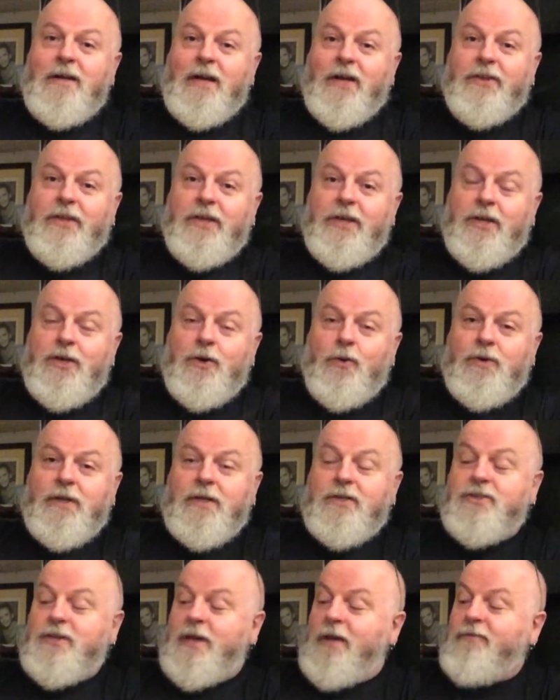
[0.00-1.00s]
I think you call
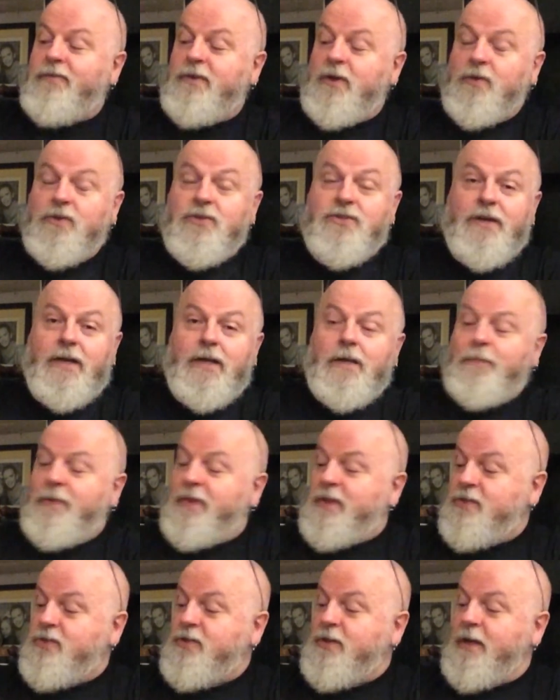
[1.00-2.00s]
it Teflon tape
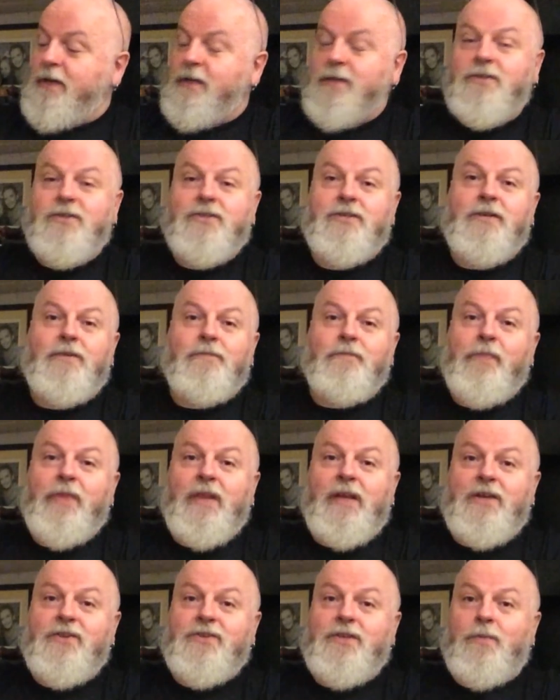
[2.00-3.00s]
in the States,
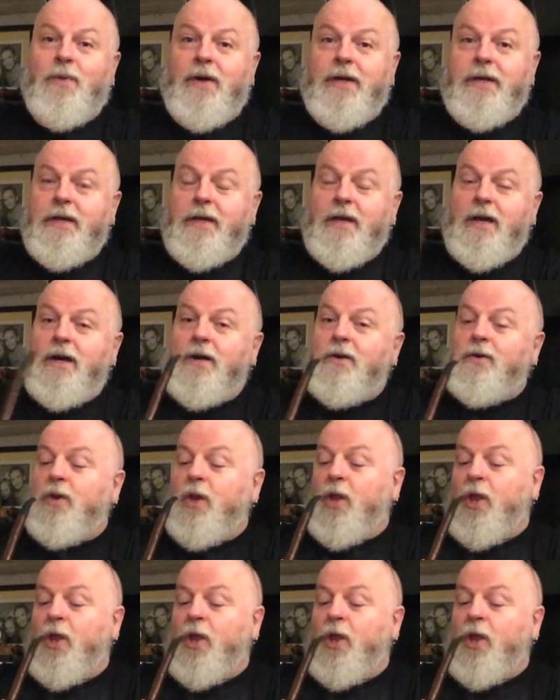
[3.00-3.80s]
is the way to go.